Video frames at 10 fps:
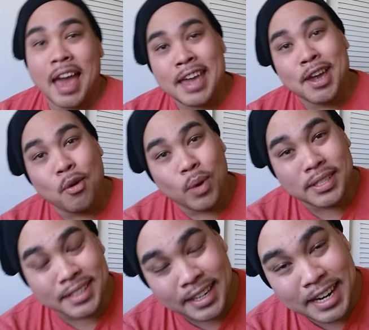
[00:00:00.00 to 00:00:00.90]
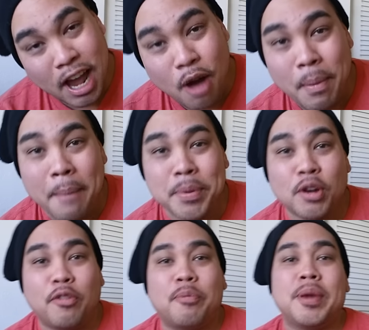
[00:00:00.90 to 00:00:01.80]
Hey yo, what's goody, all my
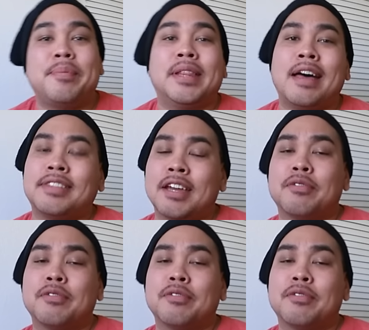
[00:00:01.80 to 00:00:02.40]
beautiful people out